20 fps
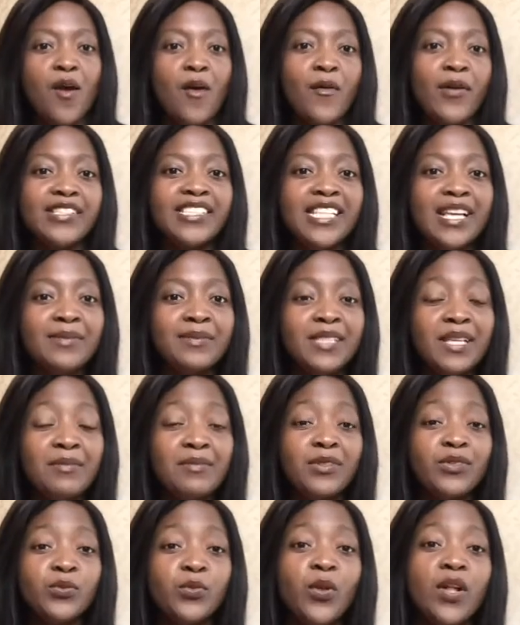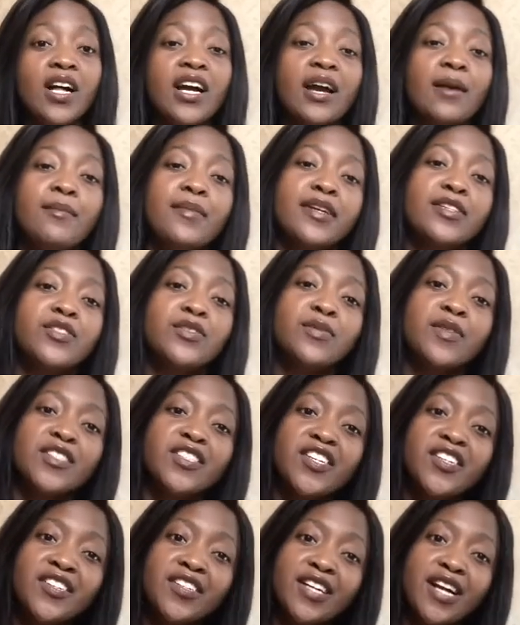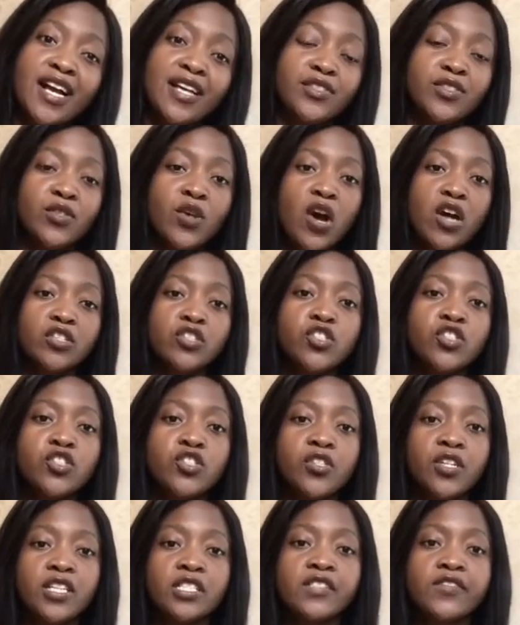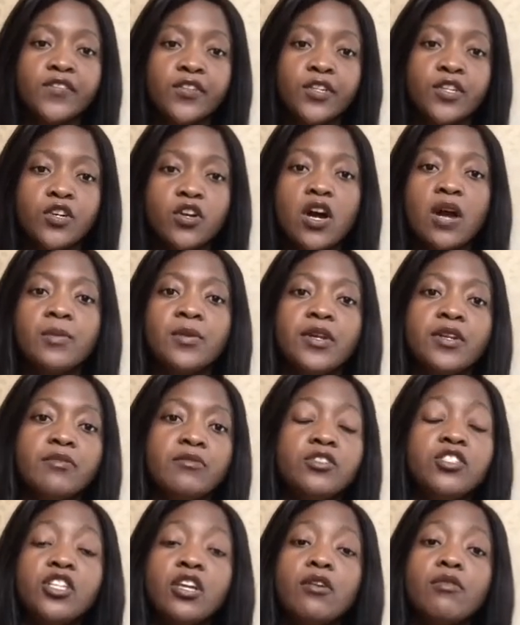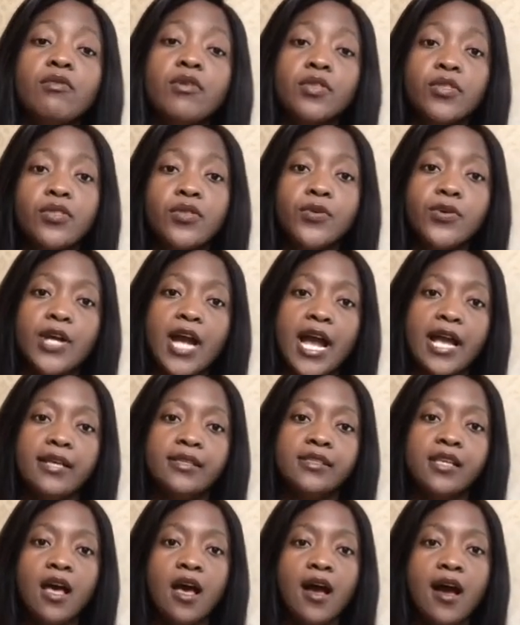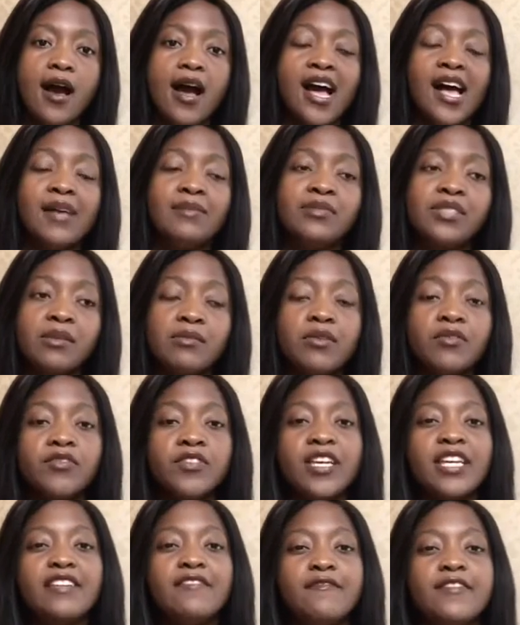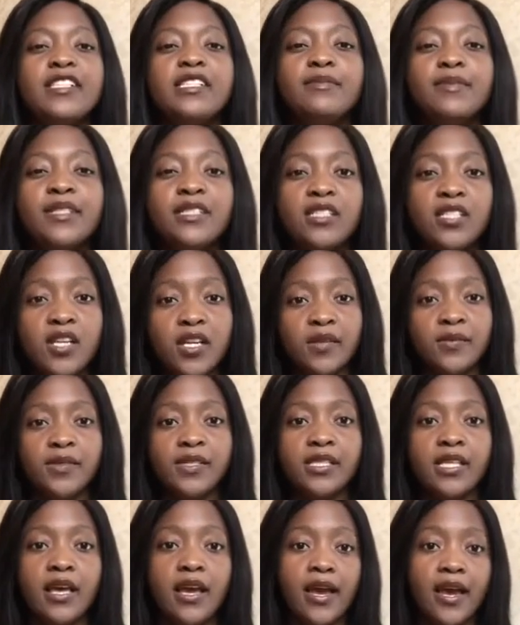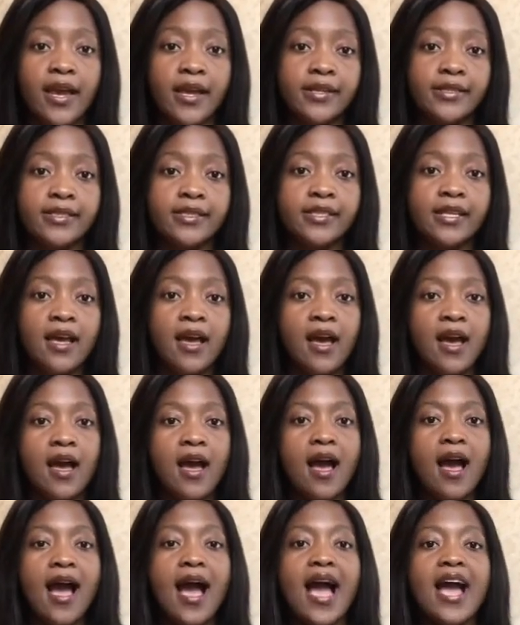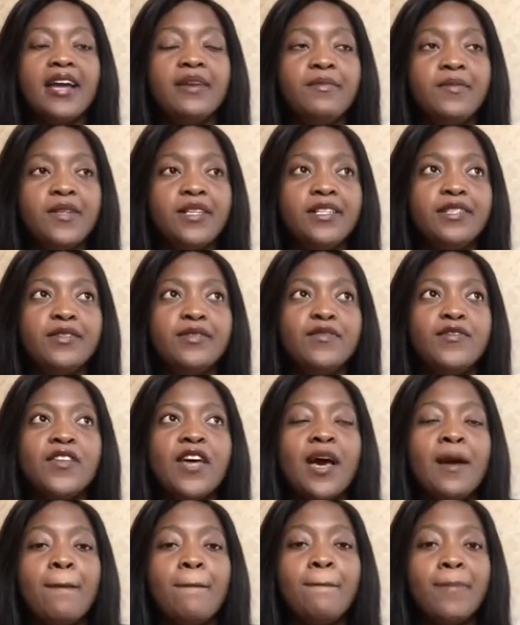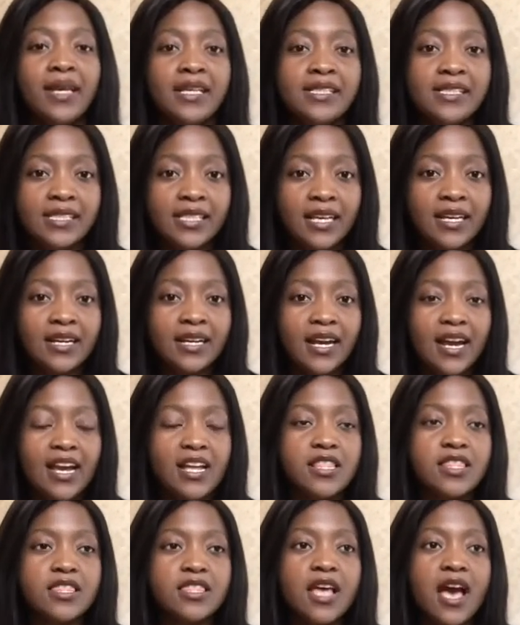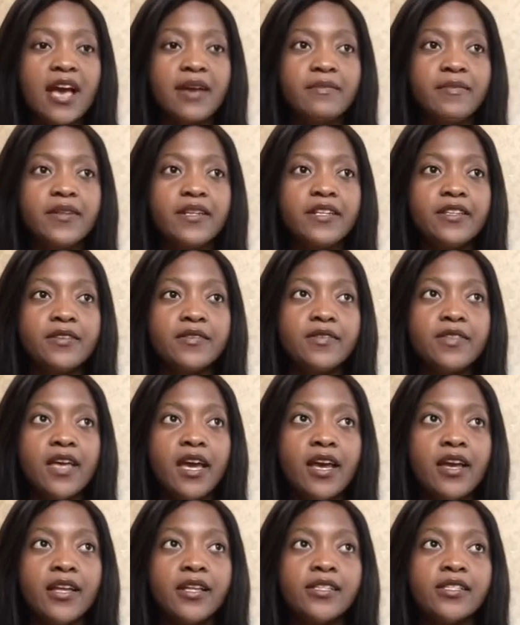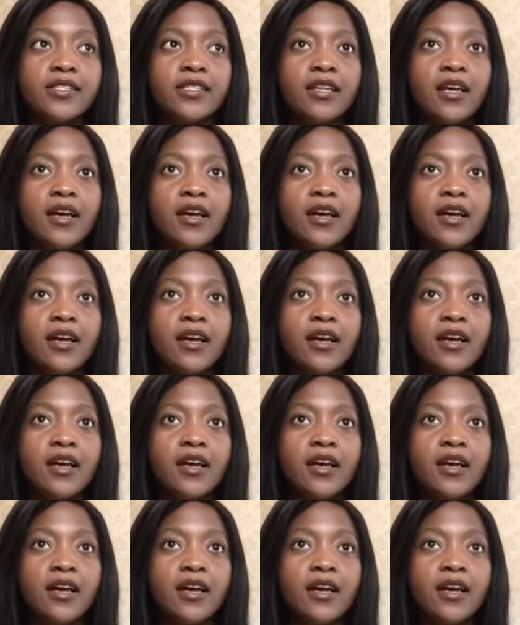What's up, subbies? Welcome back to my channel, guys. So on to today's video, I'm going to be sharing with you guys some of the investment terms that I believe that are basic, and I believe that